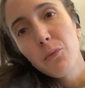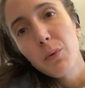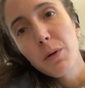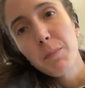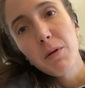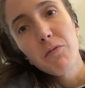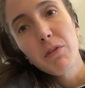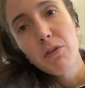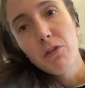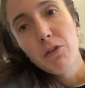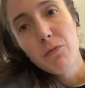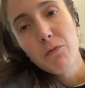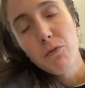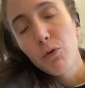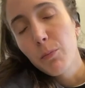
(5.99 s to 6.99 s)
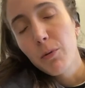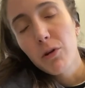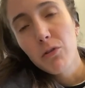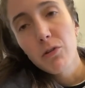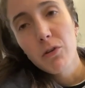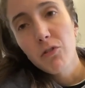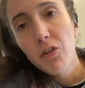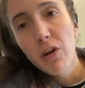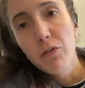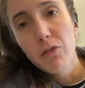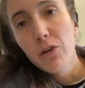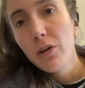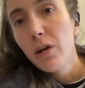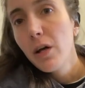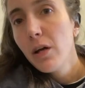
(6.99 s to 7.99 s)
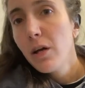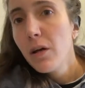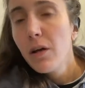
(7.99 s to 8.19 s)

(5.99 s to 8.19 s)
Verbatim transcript: It's one of my favorite folk punk songs ever.